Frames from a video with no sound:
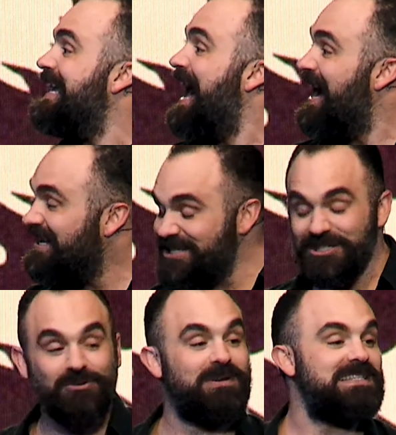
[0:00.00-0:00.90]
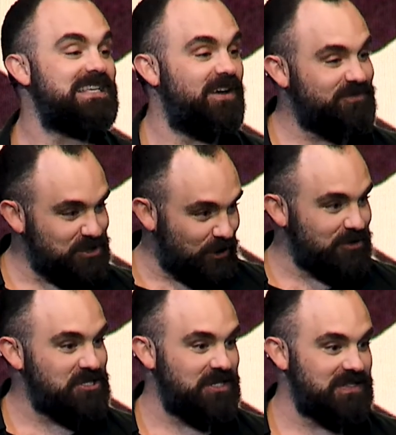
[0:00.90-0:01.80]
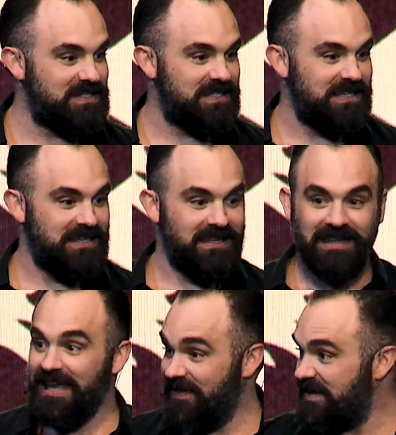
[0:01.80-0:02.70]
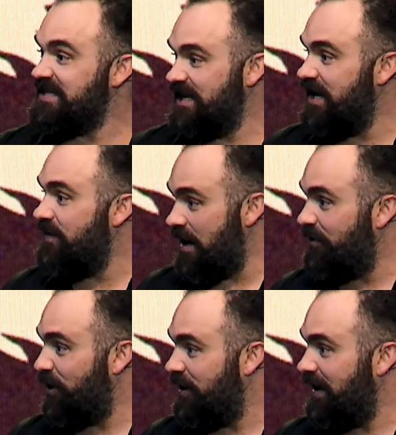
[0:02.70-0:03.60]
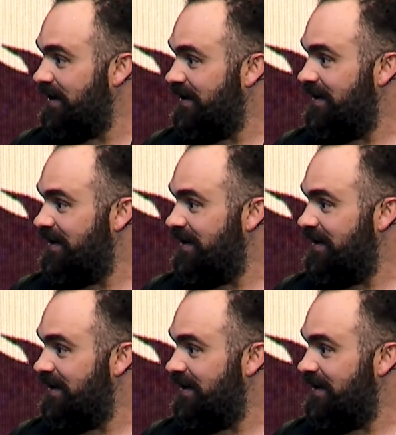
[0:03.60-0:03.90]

hundreds of churches in the city of Albuquerque.